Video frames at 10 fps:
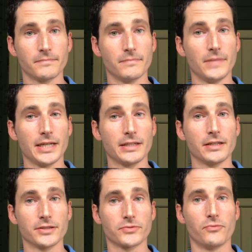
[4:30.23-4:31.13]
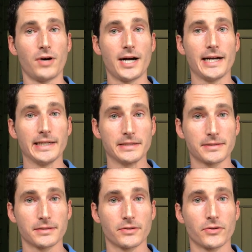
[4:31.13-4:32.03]
making us
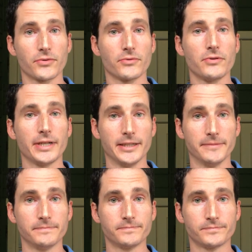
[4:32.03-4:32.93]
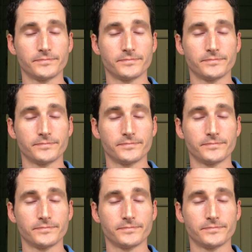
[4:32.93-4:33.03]
wise through him,